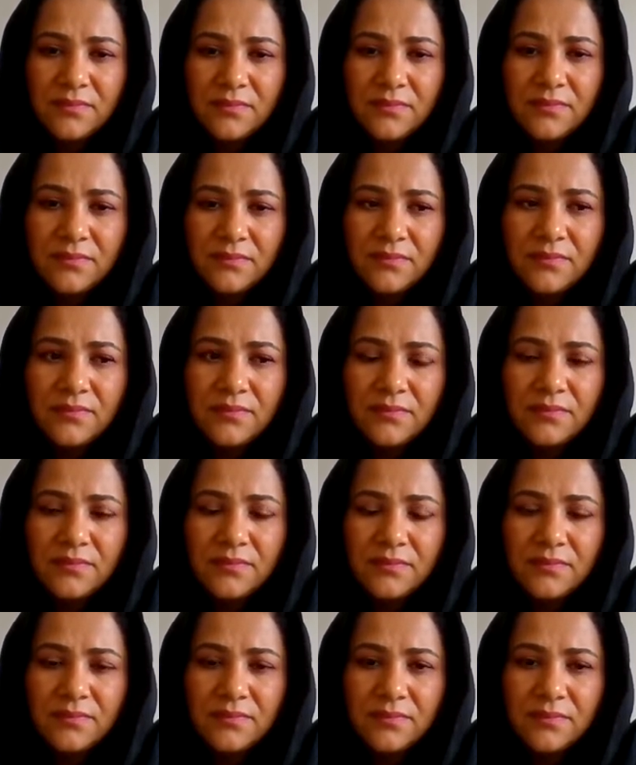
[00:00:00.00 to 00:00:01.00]

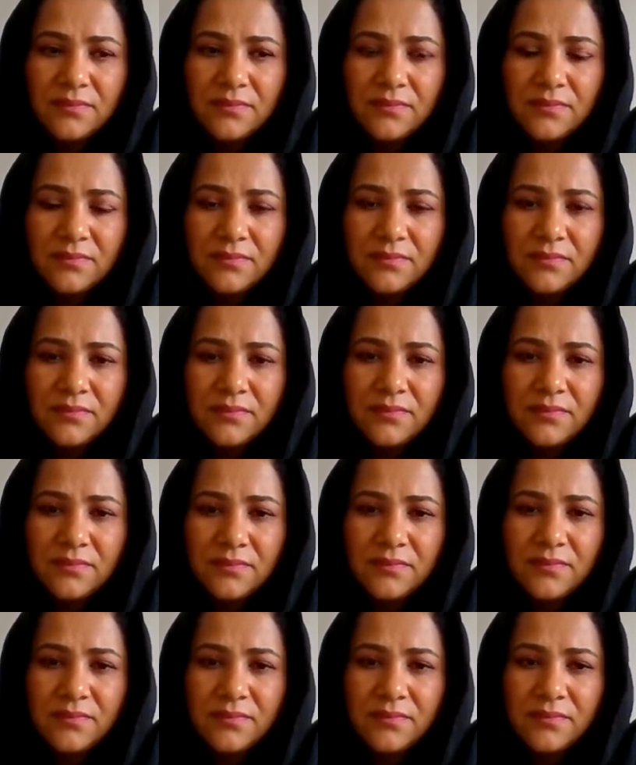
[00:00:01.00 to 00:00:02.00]

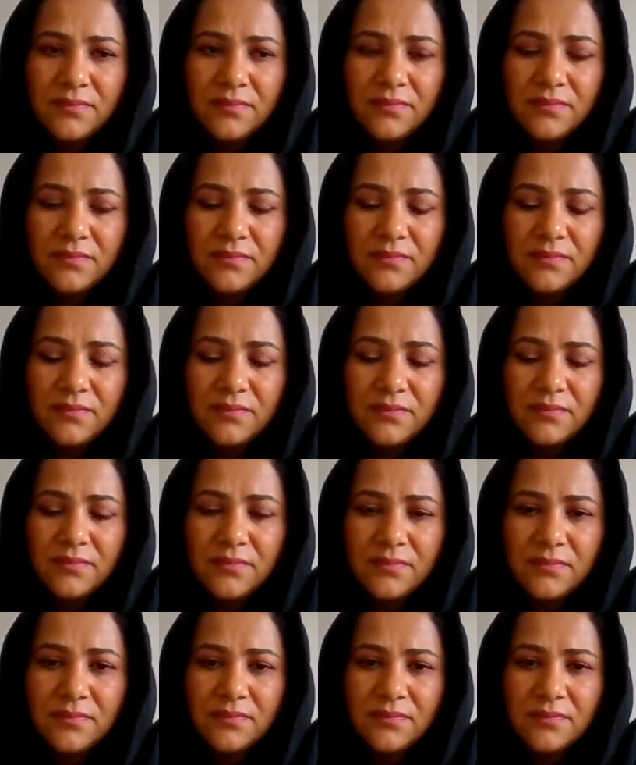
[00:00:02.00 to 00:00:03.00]

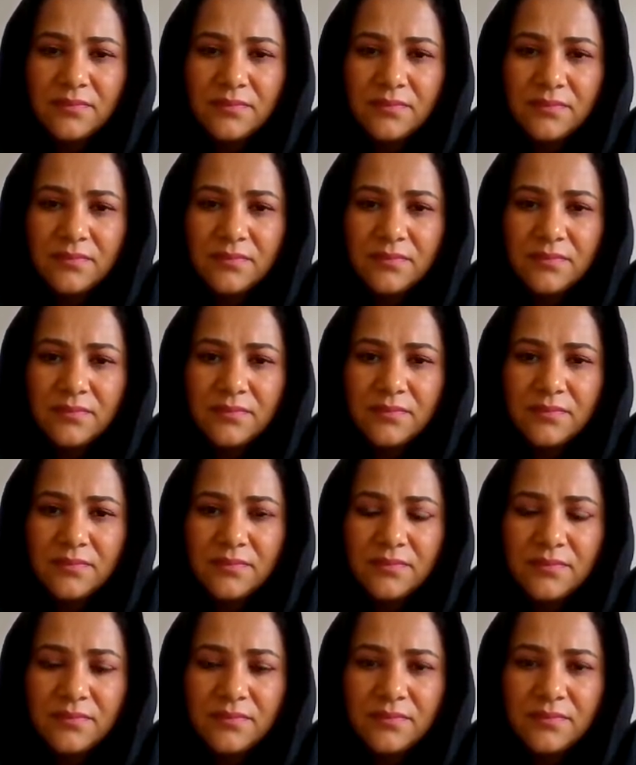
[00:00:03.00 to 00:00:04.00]

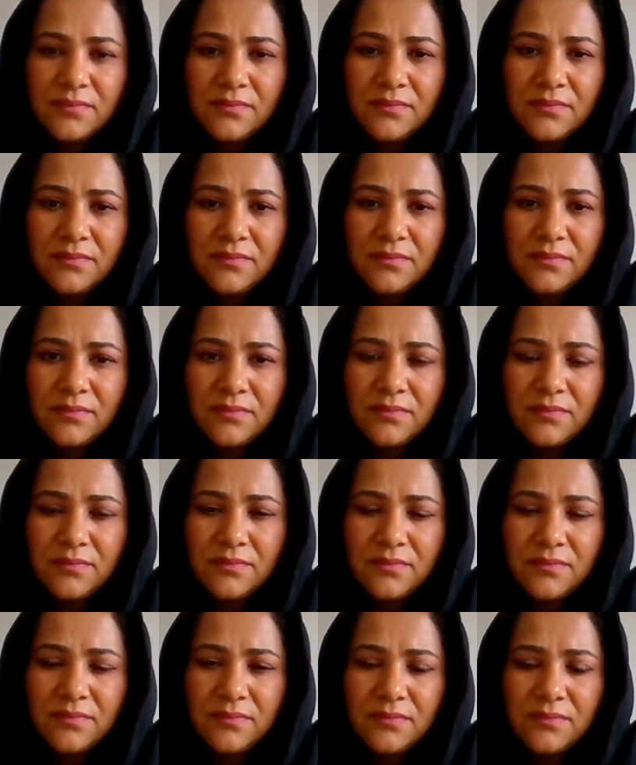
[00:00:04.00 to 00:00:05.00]

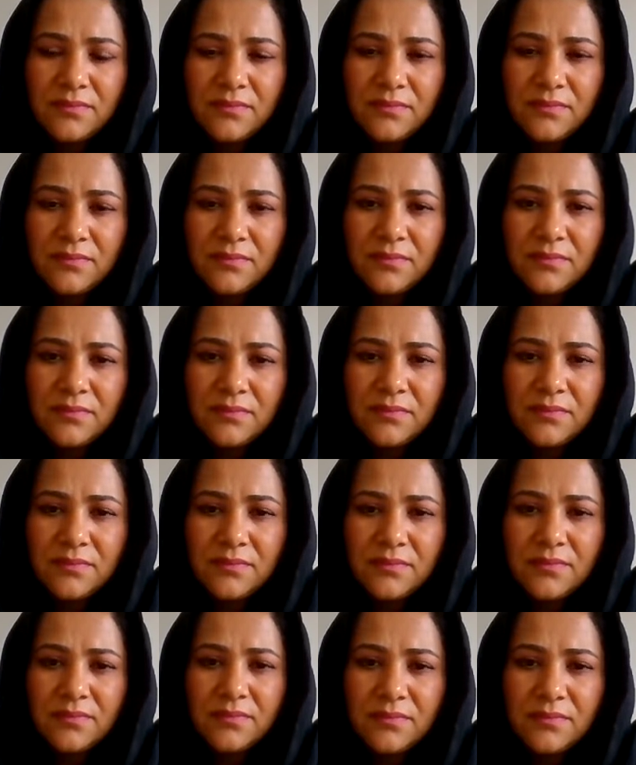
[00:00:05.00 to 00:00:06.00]

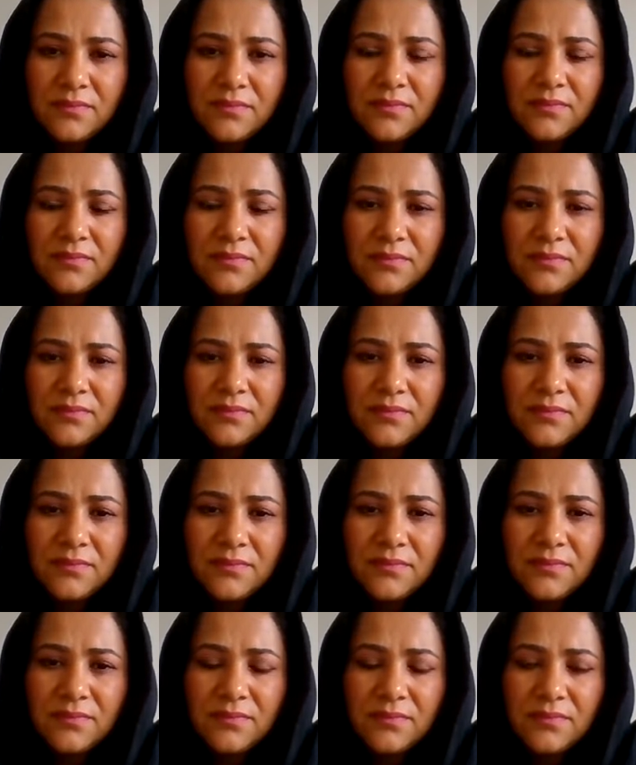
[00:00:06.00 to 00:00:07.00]

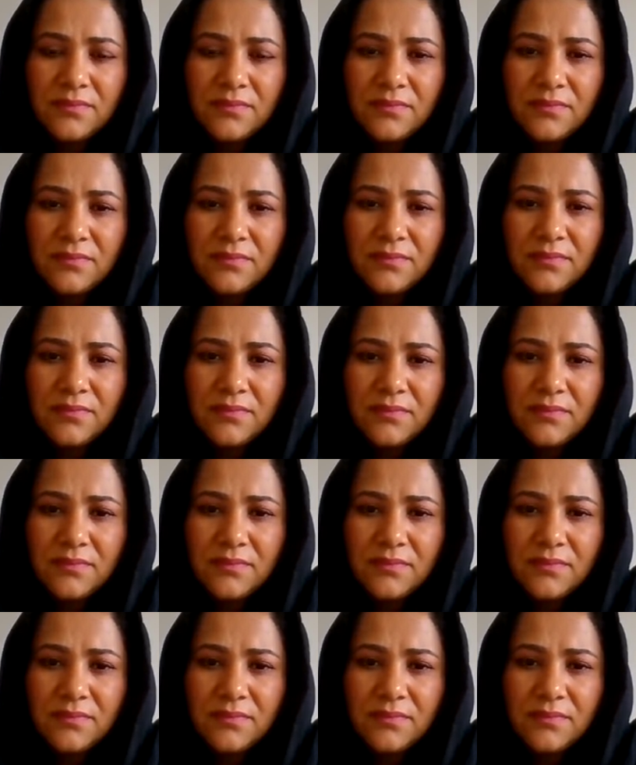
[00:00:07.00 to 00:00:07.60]
This person isn't speaking.